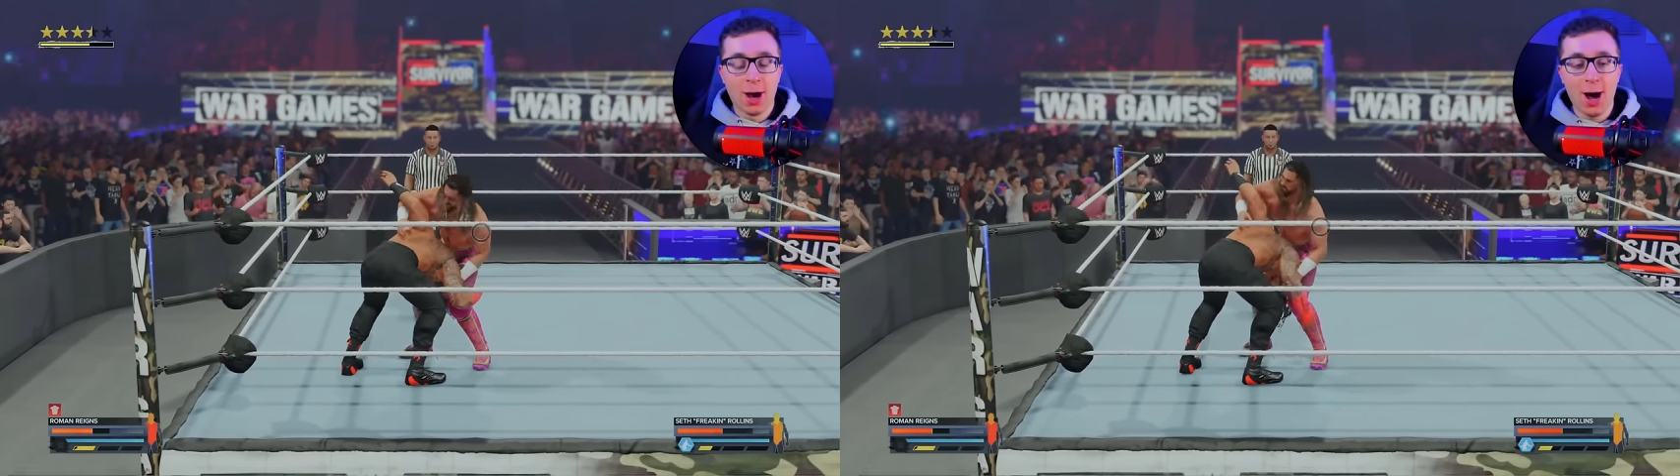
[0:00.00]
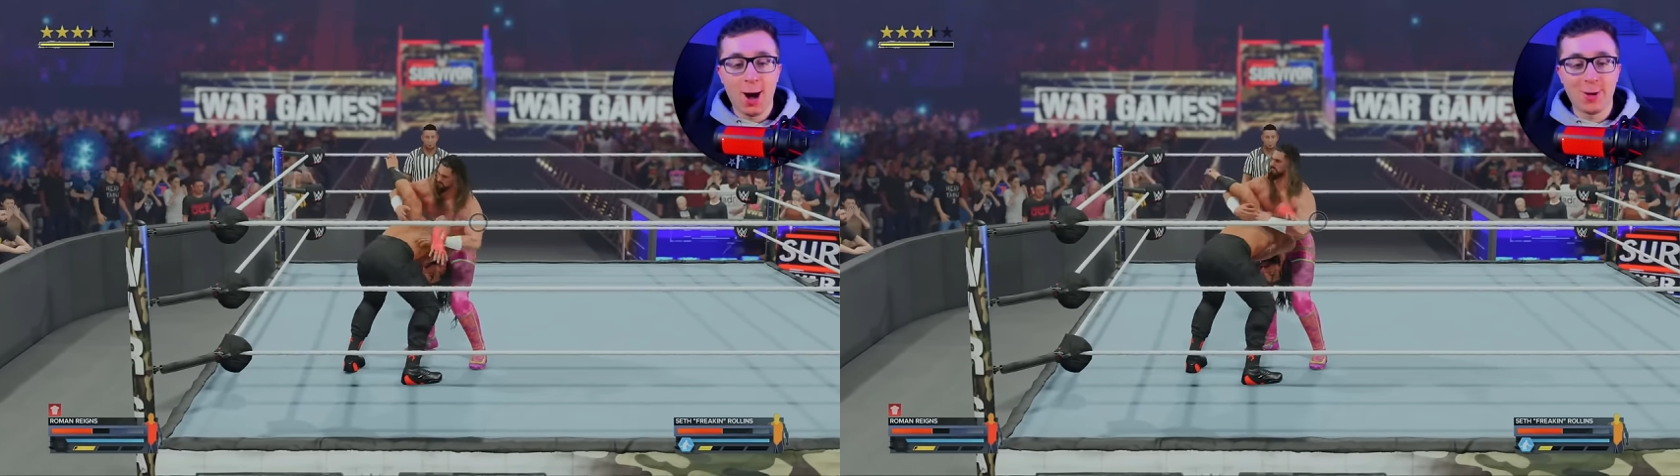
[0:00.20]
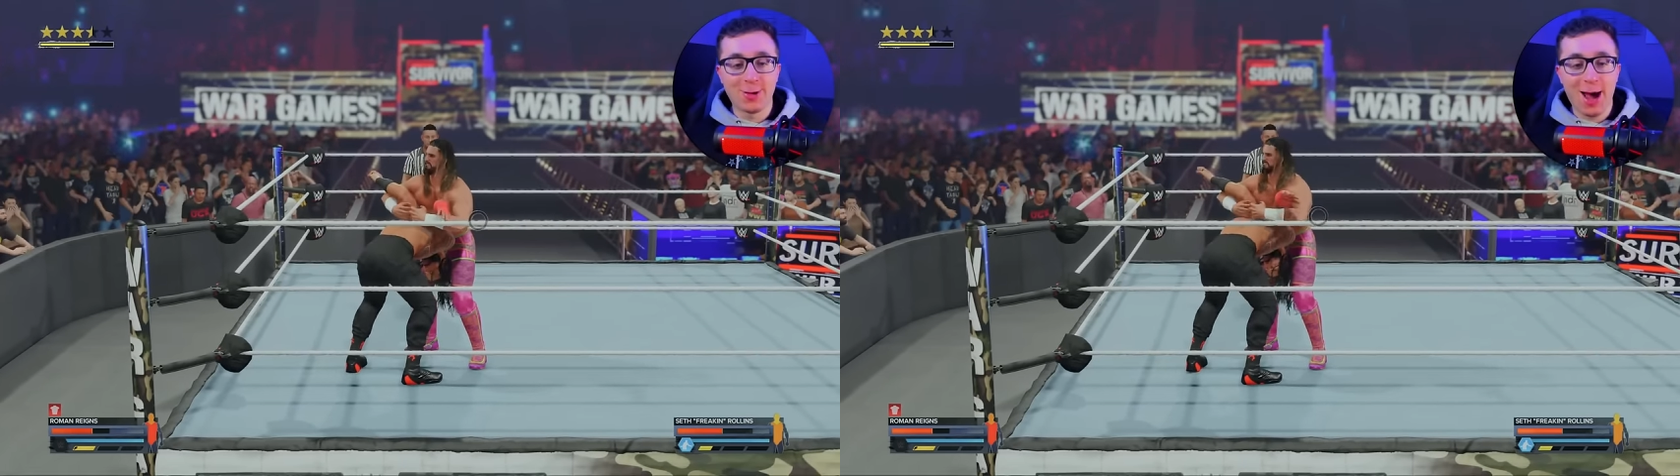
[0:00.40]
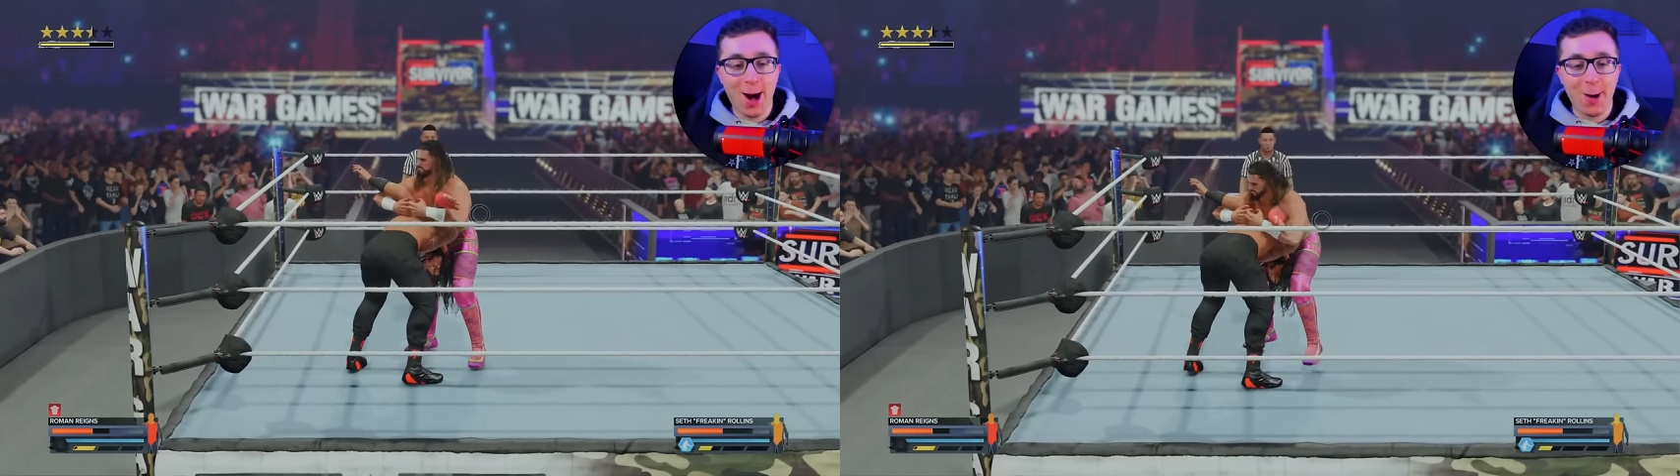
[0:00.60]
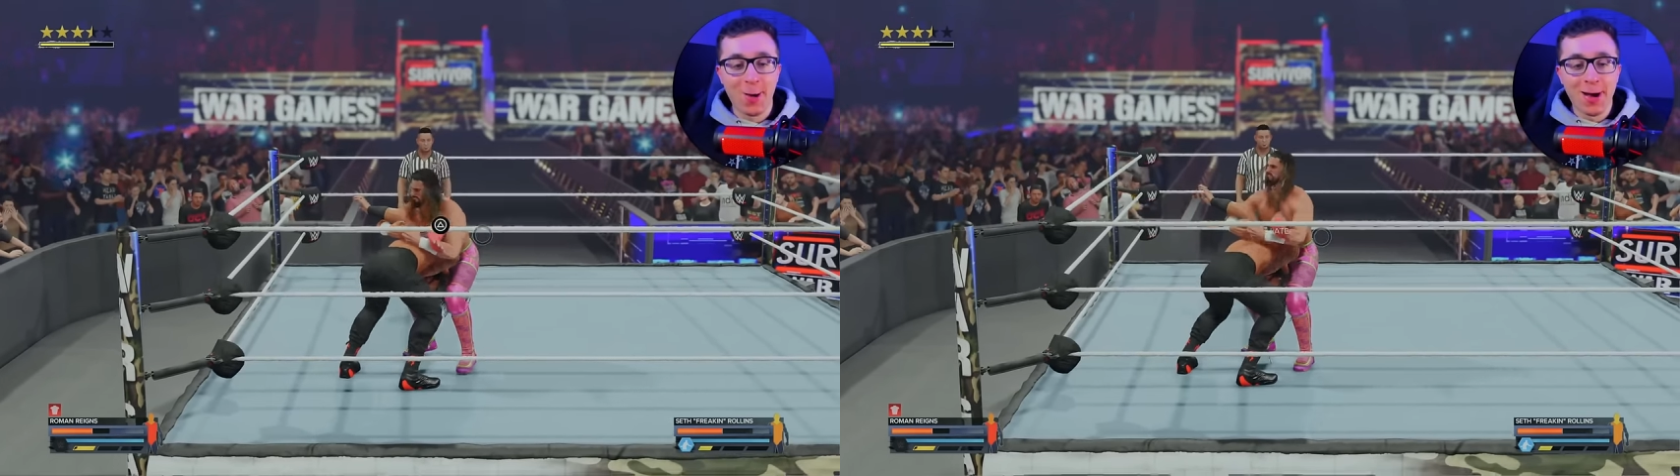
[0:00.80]
Oh
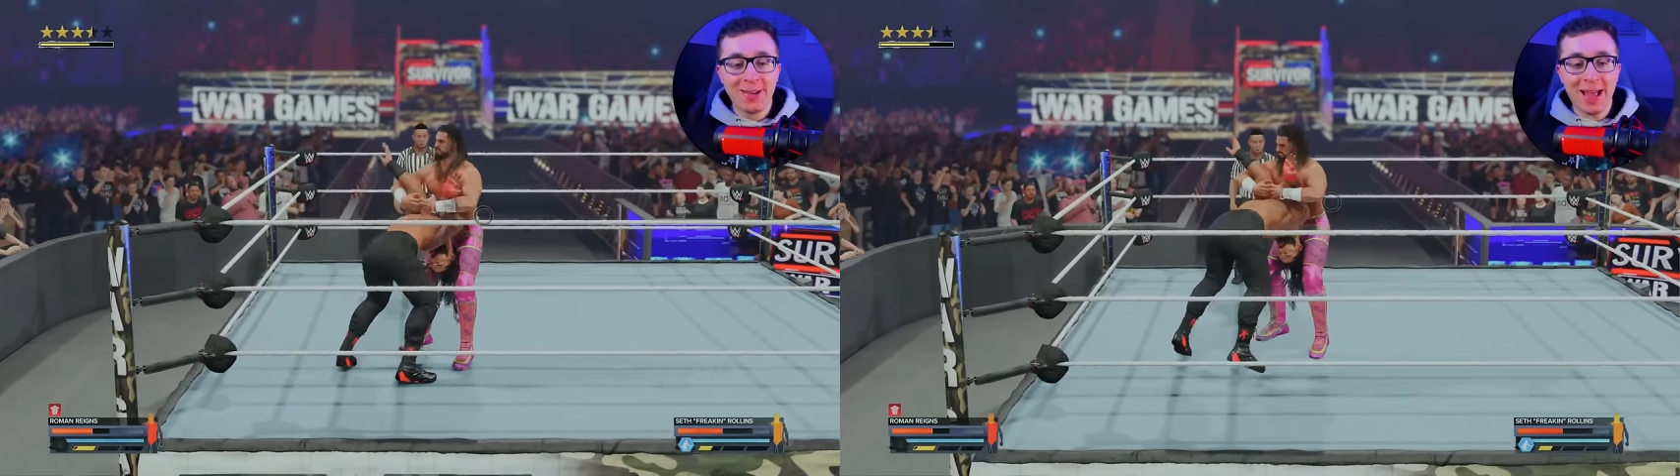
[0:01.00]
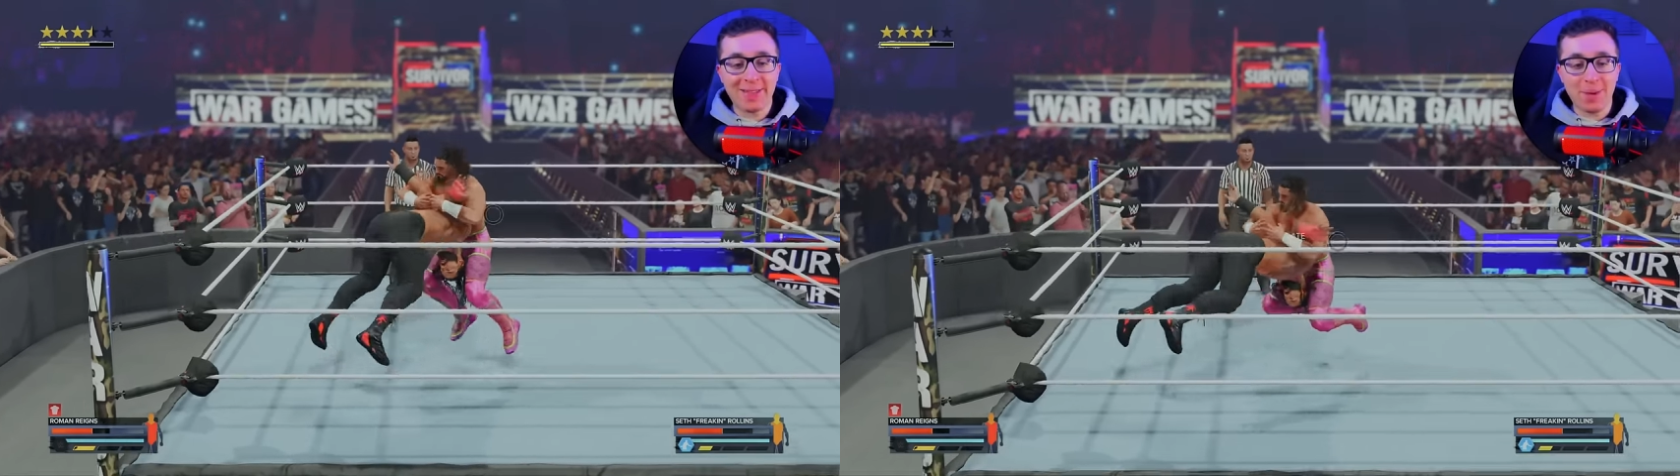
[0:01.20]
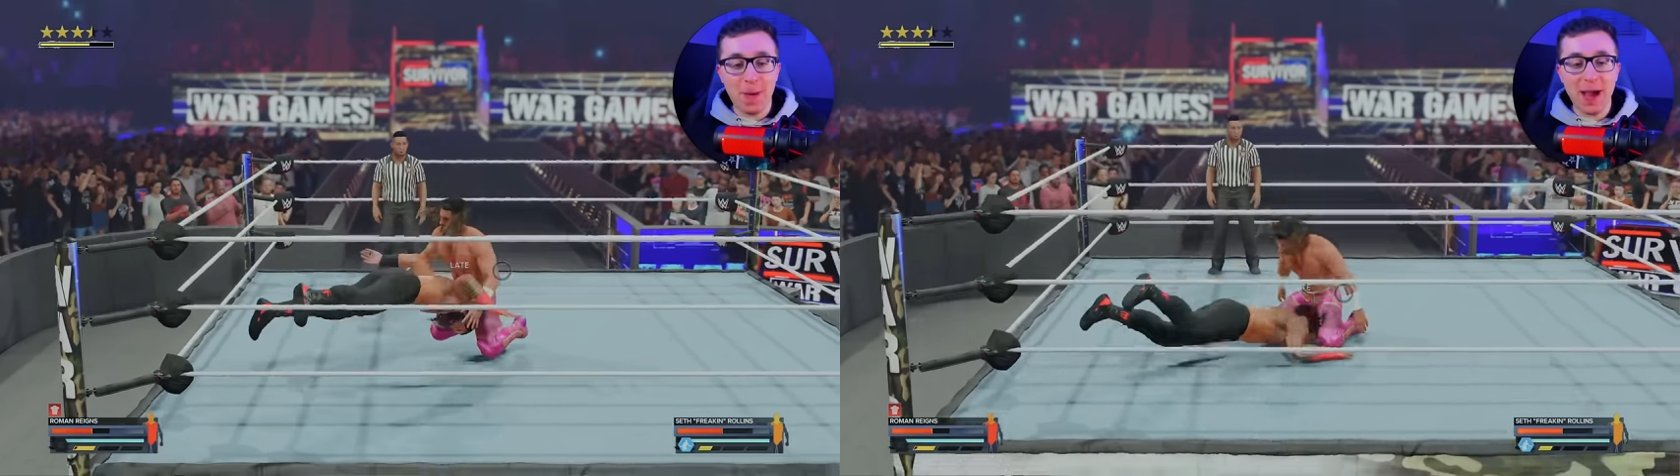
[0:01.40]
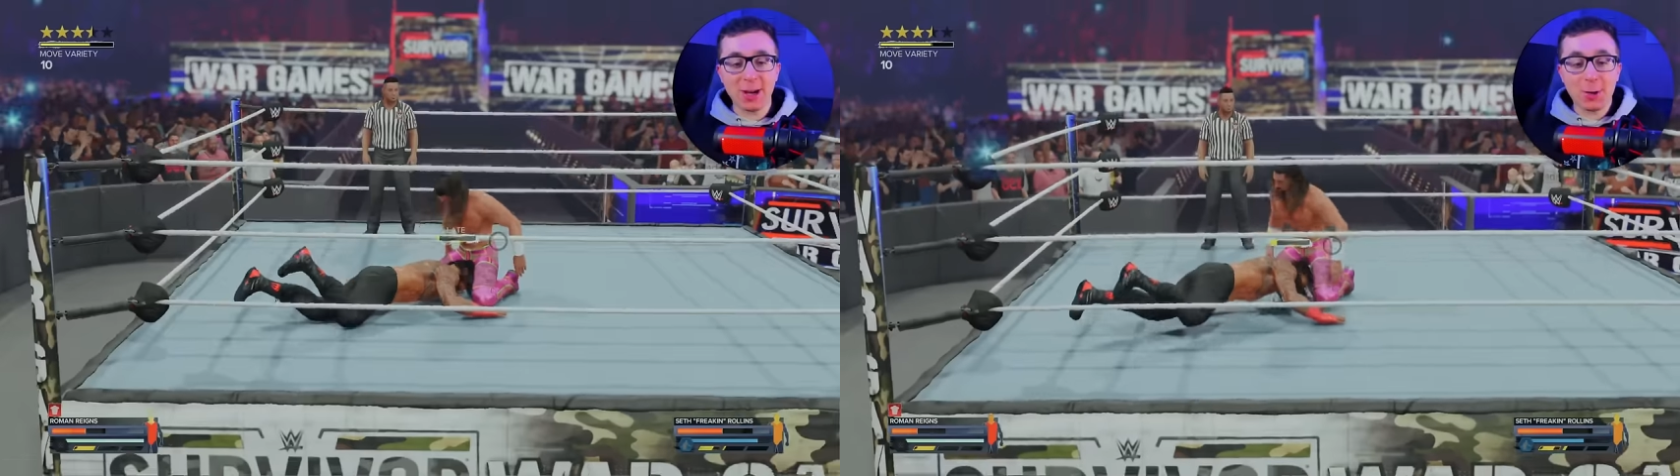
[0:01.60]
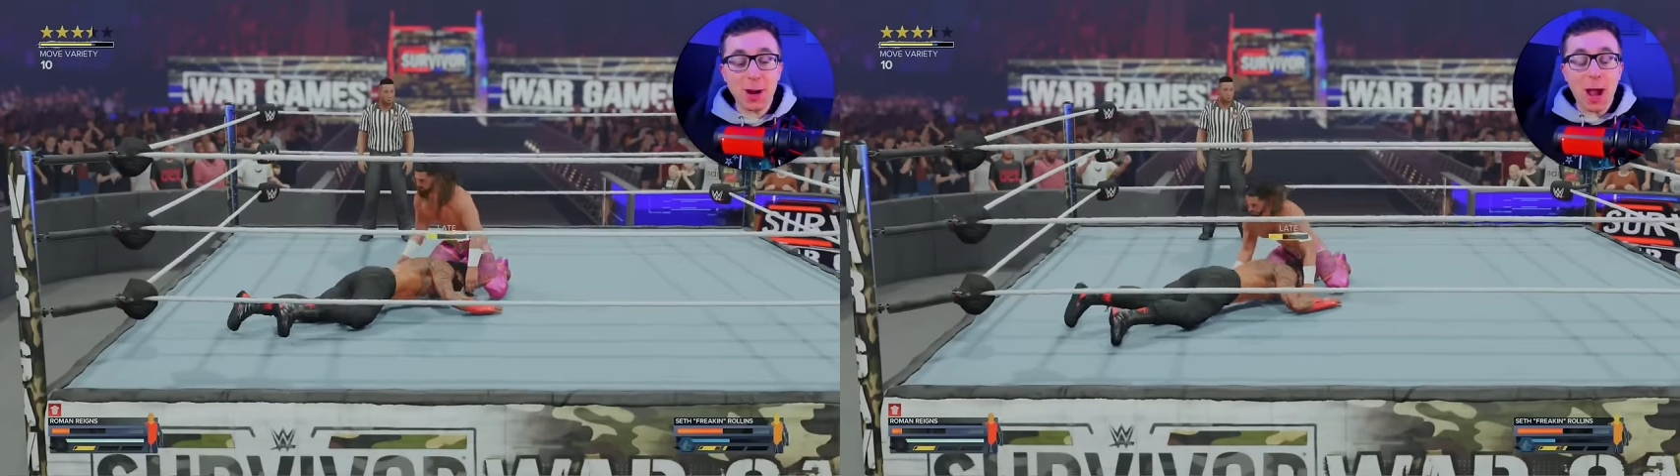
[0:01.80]
no. Not the pedigree.